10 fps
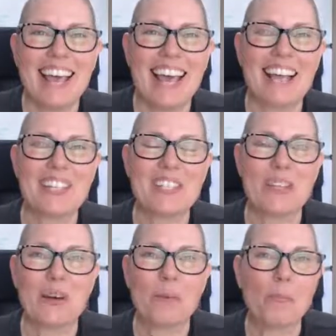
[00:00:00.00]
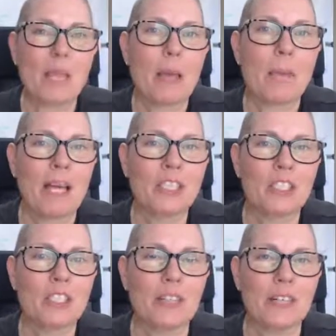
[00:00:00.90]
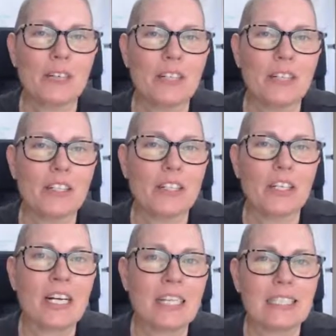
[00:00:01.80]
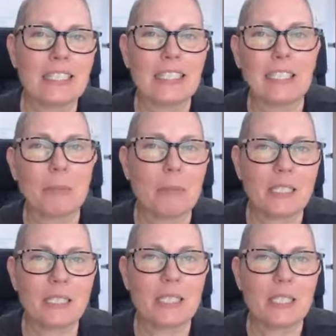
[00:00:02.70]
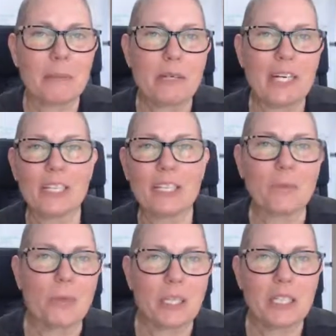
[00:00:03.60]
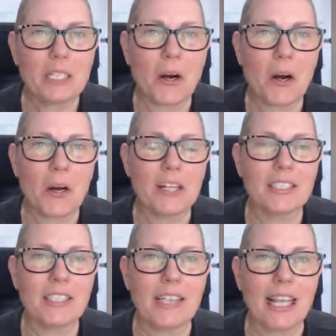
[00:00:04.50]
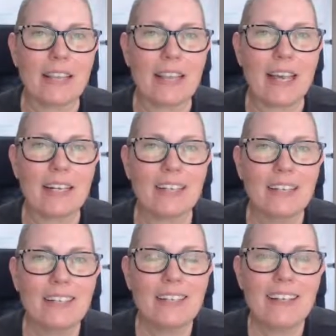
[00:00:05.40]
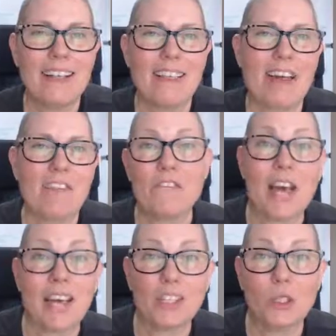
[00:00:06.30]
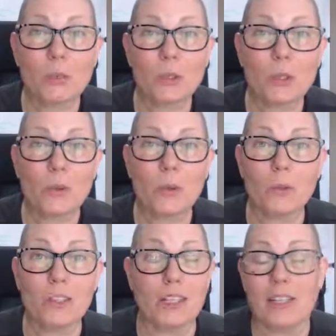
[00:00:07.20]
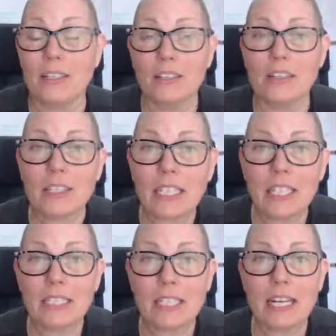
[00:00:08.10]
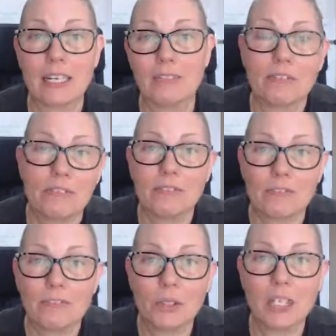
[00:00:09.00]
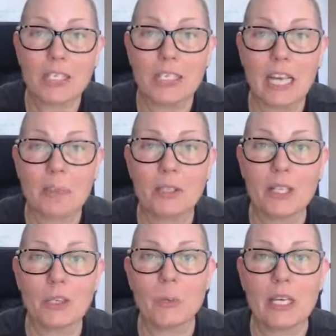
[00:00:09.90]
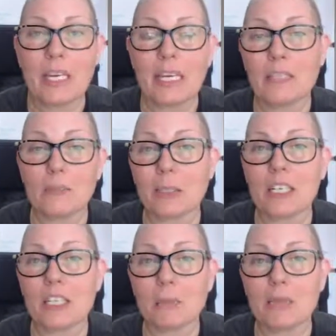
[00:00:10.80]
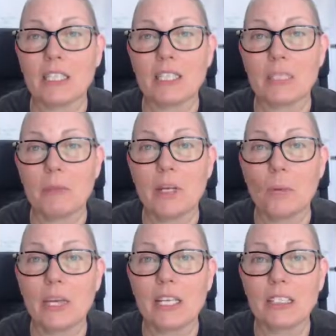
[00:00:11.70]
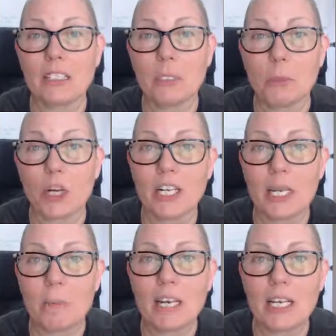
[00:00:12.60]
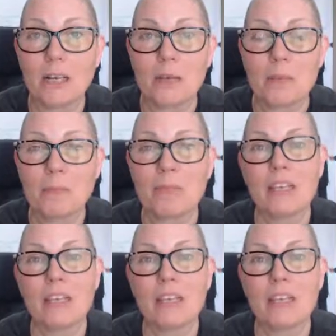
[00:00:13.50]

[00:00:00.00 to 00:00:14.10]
And so imagine you're out there, you're hustling, you're busting your butt, you're working your hardest to get that, that vacuum sold so that your kid can have food on the table this weekend. My gosh, because it's been a week since you brought any money home.